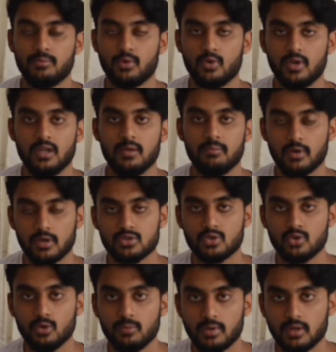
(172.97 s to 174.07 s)
protein per
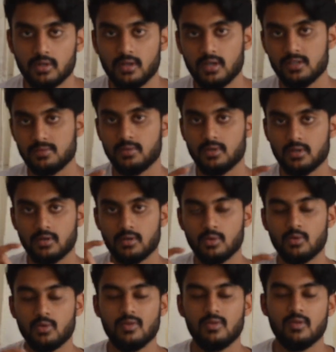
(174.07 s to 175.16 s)
scoop that is per
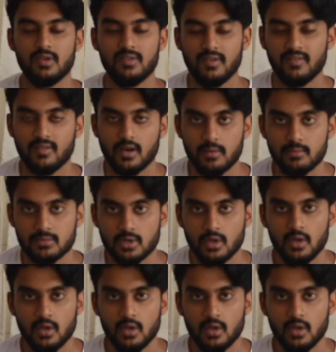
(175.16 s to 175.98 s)
25 grams